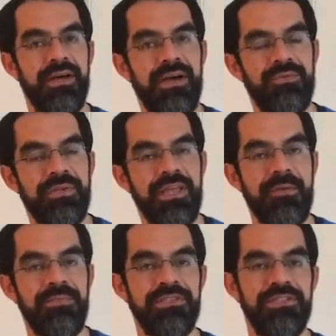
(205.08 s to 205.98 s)
And what
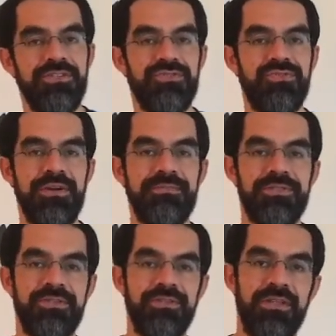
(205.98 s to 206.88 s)
happens in your
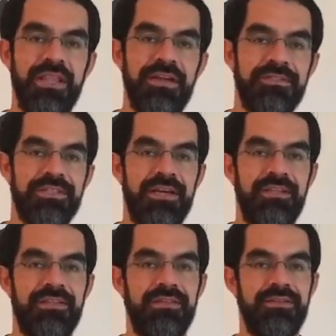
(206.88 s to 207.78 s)
ribs on the left side?
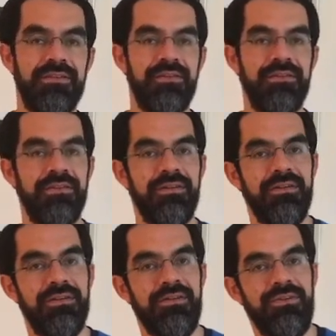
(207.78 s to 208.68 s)

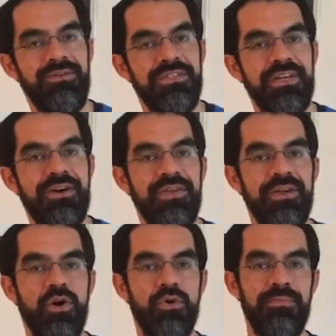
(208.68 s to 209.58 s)
Notice how
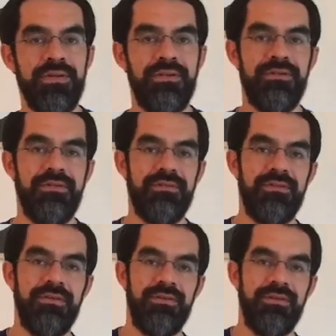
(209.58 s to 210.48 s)
they open,
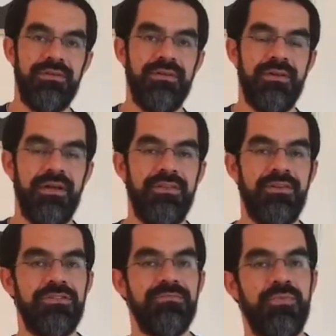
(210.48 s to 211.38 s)
and
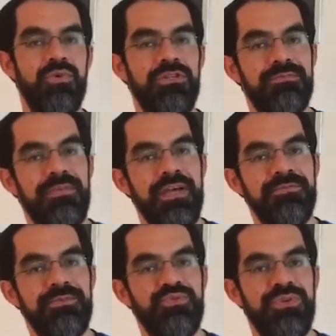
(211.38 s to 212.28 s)
there's more space
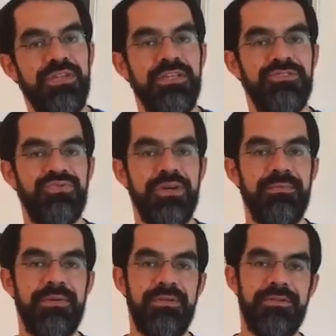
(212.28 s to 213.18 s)
between each rib.